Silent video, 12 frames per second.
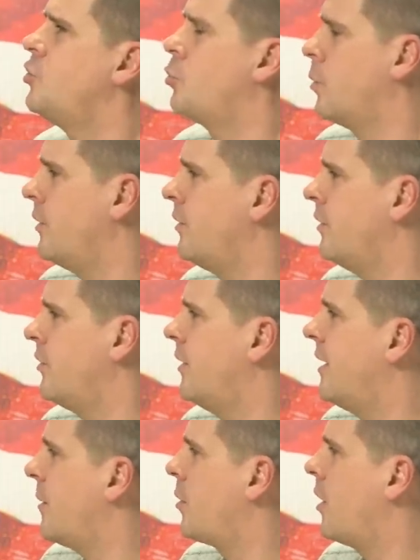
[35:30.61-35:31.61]
choices the
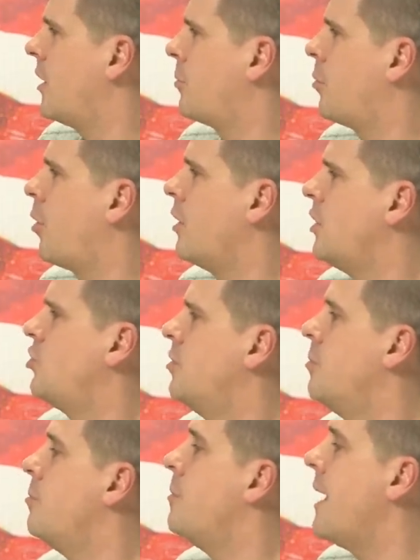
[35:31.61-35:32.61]
Democratic Party
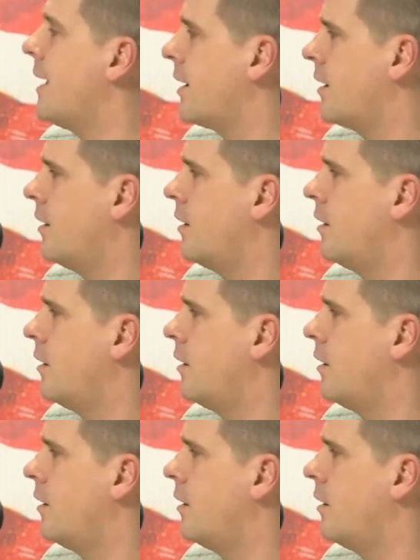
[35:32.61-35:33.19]
should make,